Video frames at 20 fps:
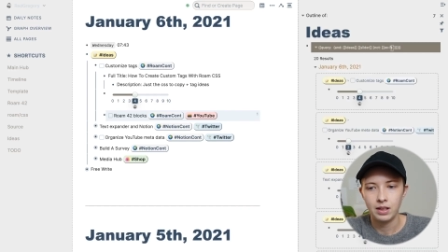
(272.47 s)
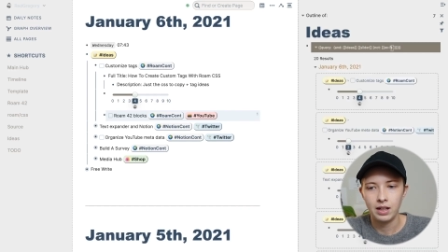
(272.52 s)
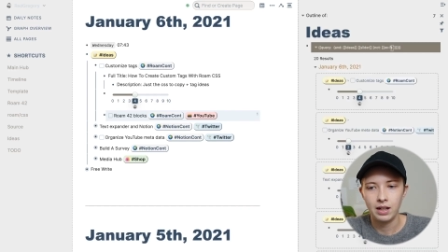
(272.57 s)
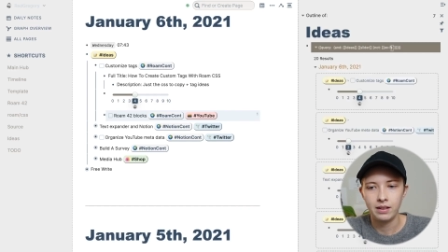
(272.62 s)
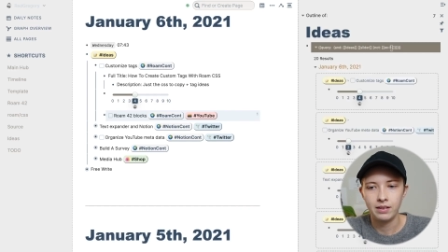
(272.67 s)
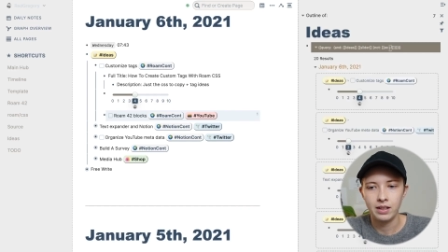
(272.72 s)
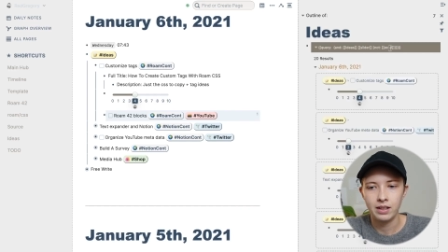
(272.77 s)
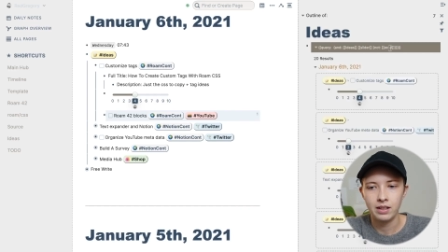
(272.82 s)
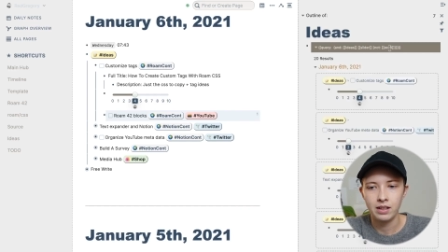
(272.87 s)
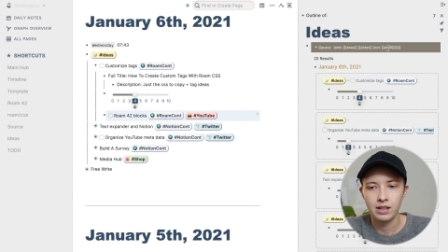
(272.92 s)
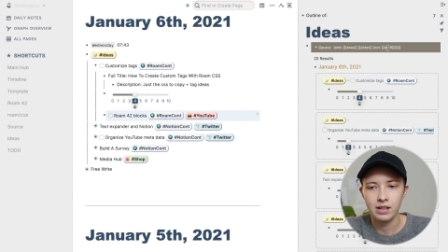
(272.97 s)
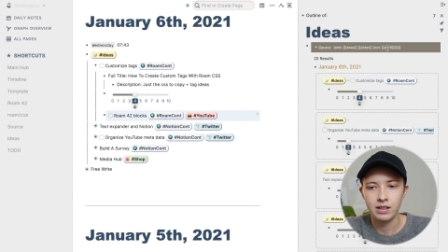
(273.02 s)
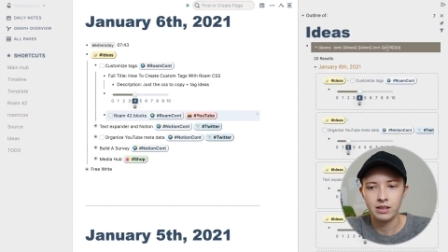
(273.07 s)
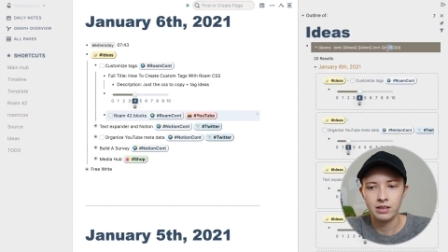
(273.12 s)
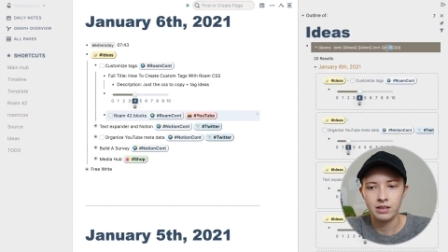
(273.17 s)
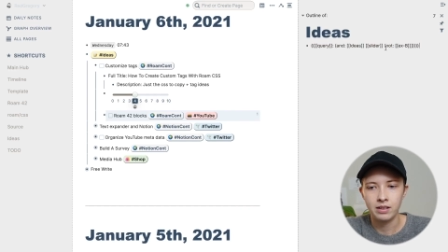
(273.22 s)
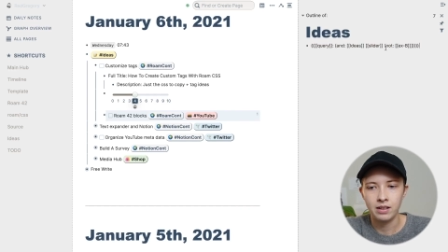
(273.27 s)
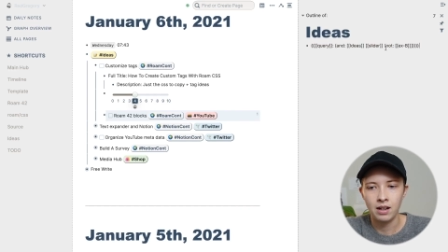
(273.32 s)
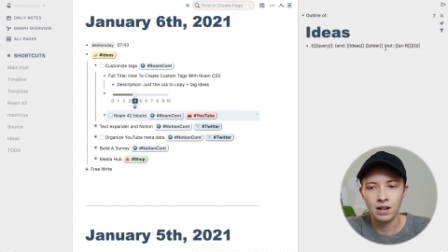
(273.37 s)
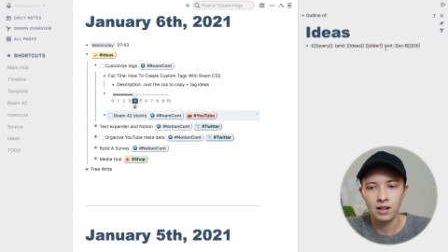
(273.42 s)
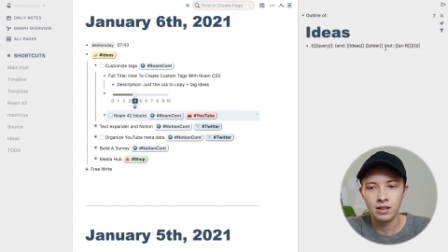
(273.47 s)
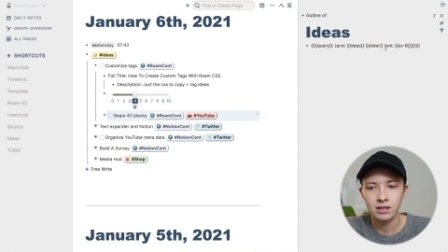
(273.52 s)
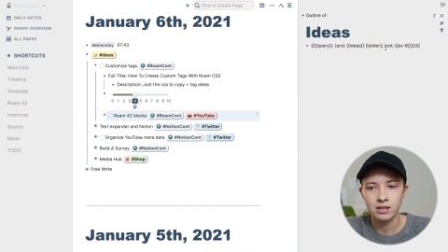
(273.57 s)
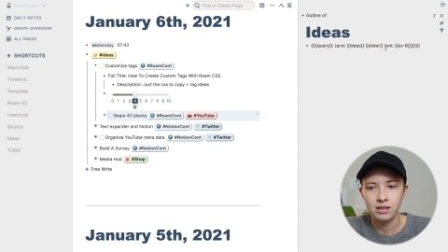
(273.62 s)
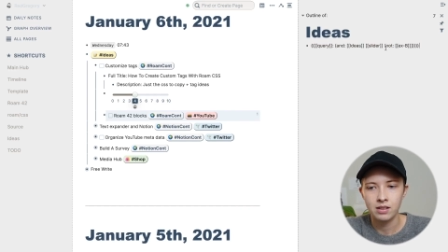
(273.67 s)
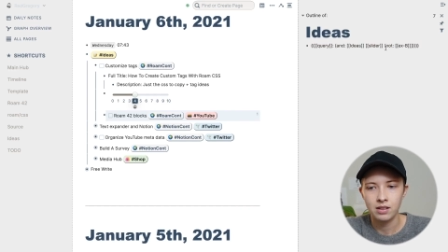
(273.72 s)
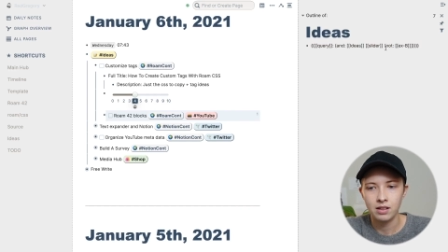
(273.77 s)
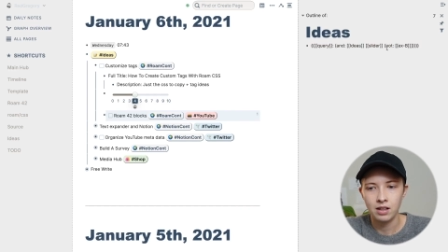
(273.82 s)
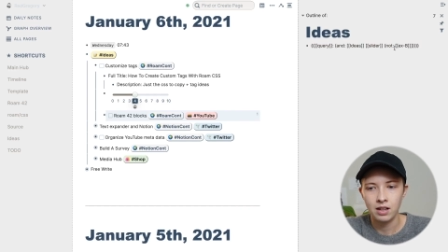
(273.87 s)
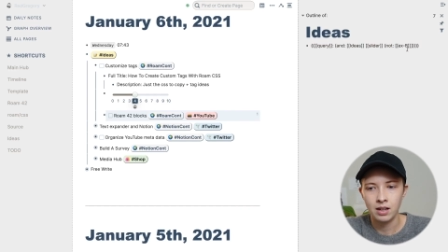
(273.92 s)
And then in
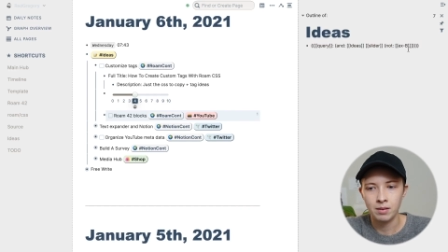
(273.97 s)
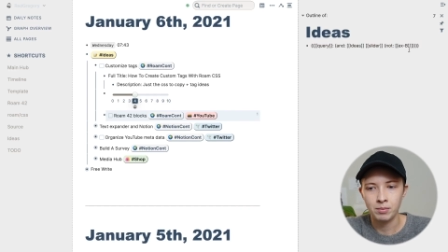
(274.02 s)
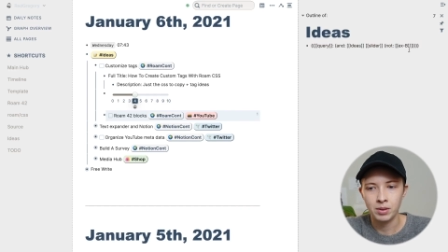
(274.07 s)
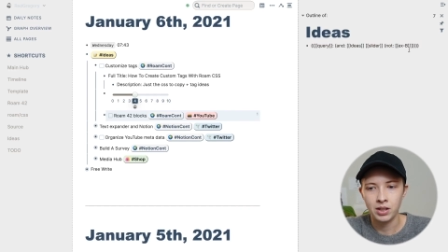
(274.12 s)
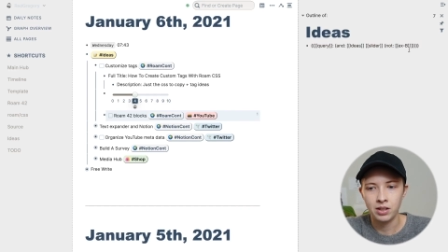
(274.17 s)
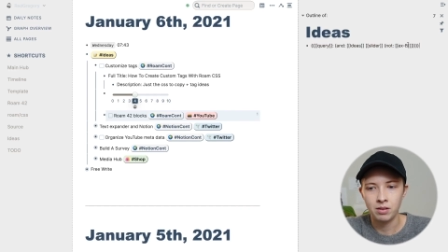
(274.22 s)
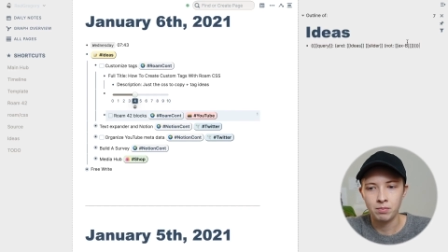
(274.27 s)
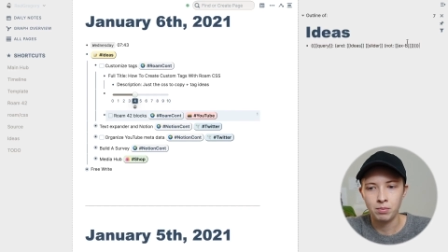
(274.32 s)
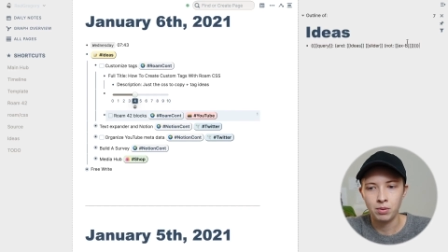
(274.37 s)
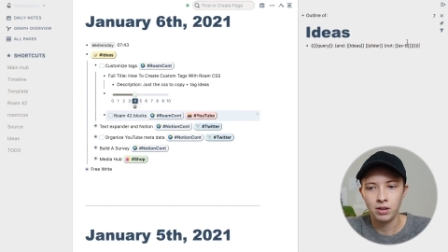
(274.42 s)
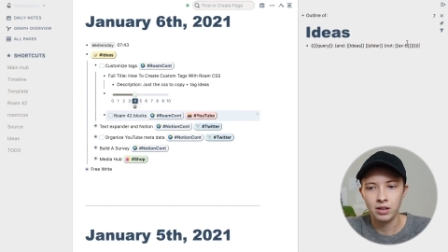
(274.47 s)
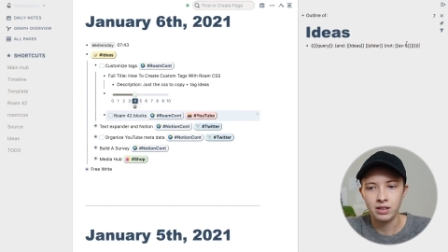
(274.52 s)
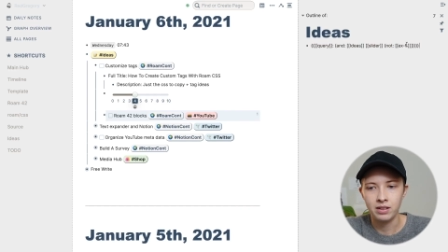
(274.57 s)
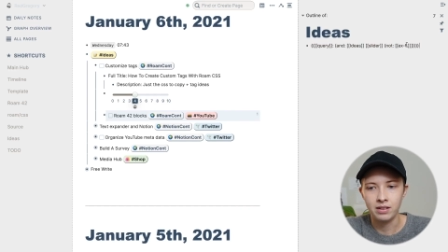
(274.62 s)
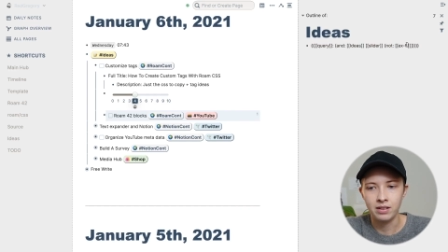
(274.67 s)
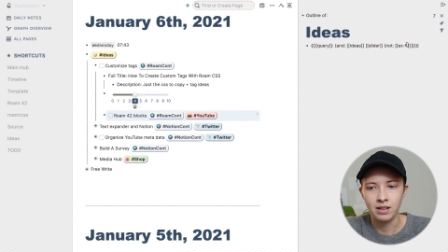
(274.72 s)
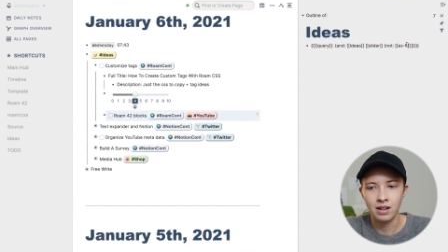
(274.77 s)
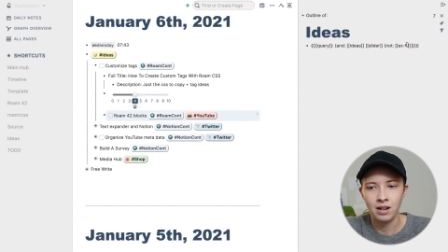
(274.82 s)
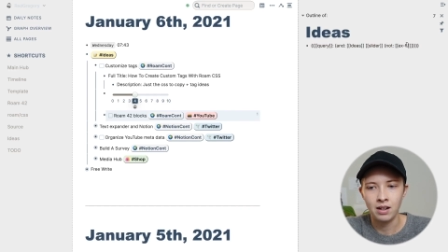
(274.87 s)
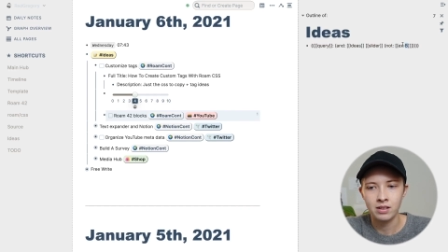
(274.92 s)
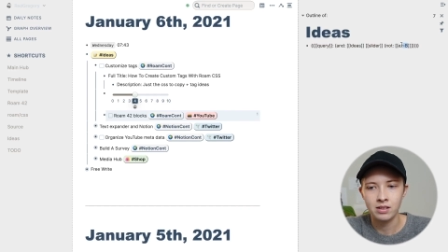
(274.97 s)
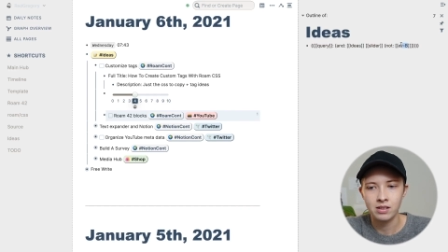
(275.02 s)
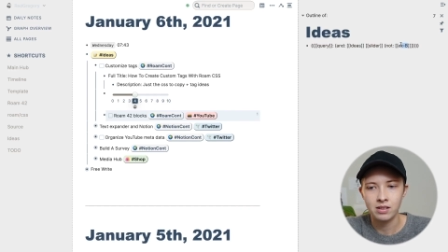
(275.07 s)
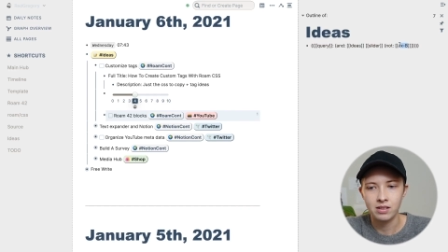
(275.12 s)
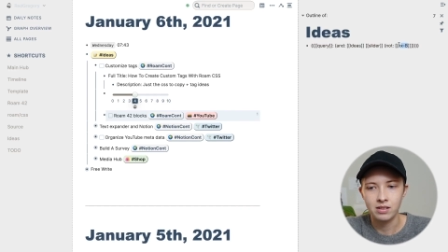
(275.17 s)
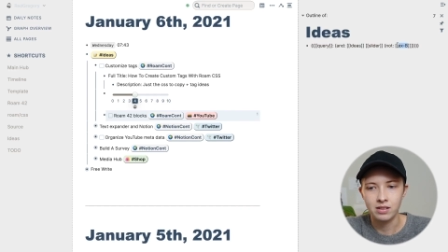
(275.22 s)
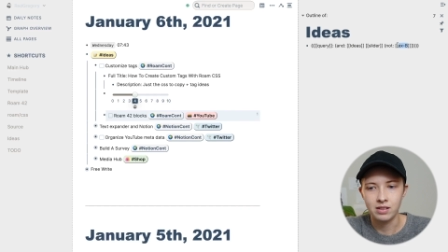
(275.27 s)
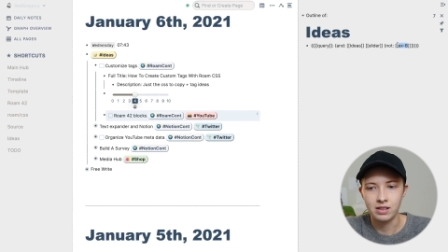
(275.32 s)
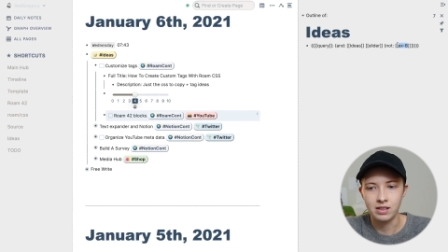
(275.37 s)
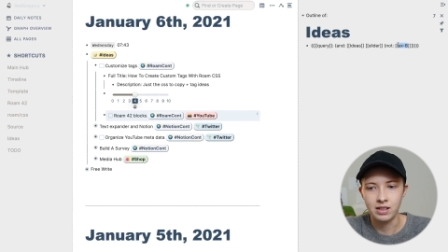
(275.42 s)
not, I'm going to put not
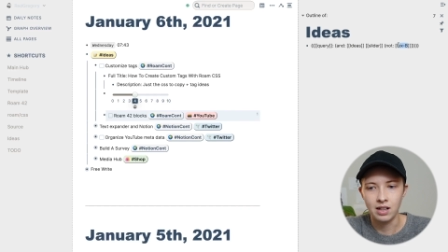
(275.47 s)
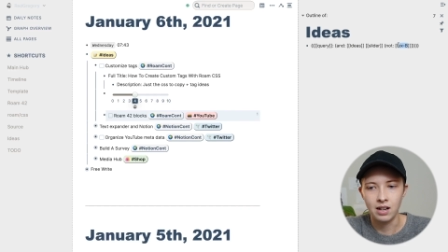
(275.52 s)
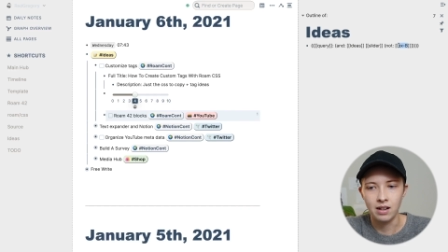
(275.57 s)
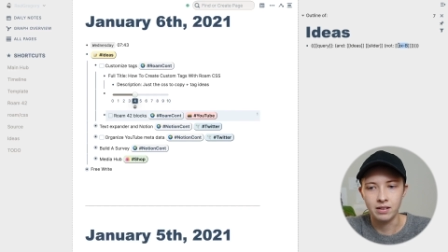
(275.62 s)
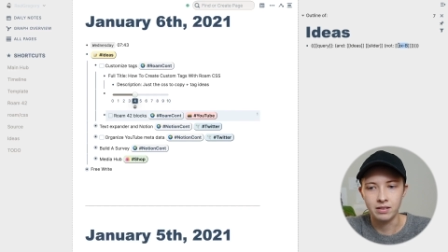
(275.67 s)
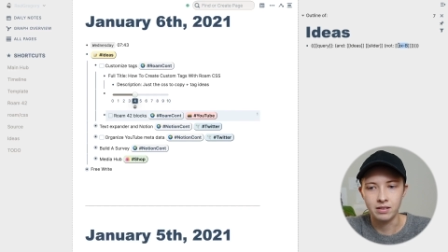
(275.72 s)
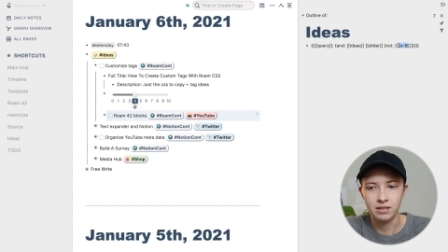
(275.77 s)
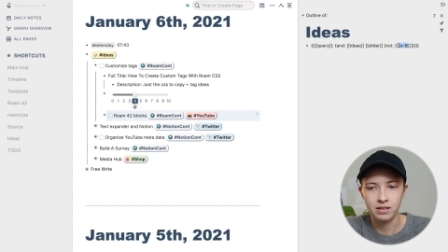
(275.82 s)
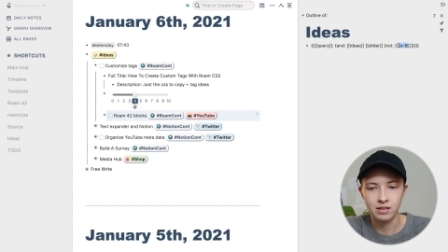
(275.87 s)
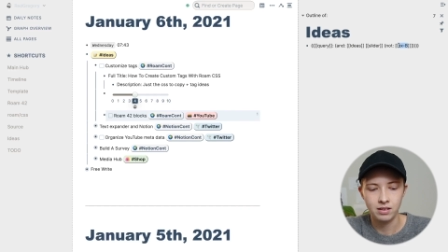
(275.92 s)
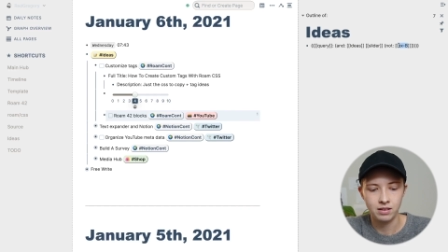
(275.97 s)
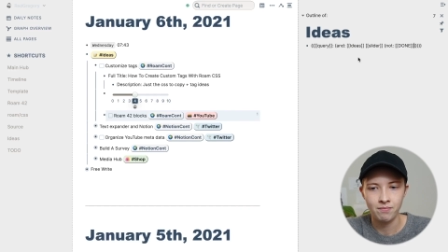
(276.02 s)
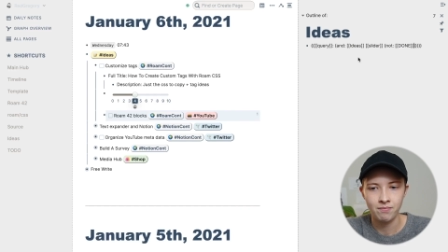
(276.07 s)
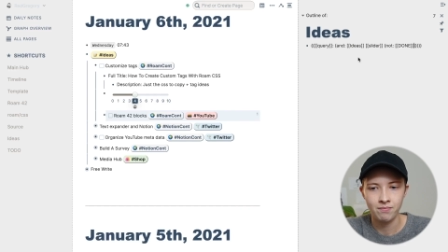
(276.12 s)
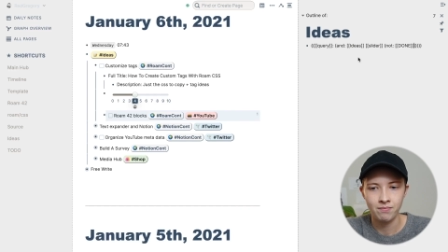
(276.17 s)
done.